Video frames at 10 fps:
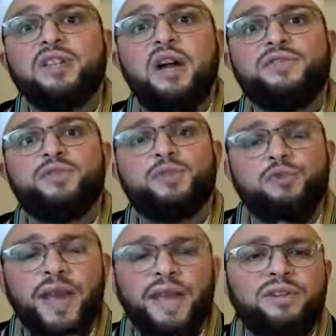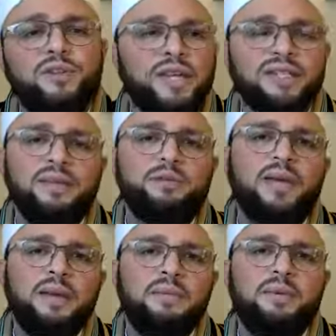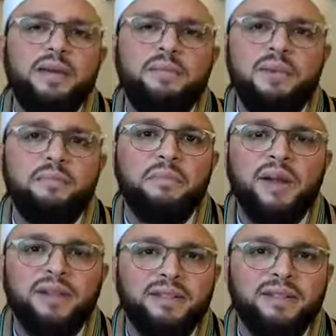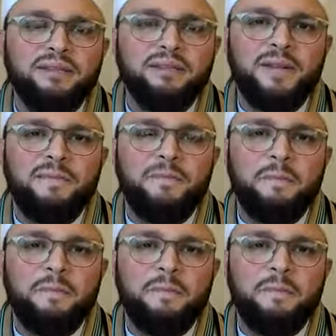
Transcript: of surrender that Sayyidina Ibrahim embodied, right?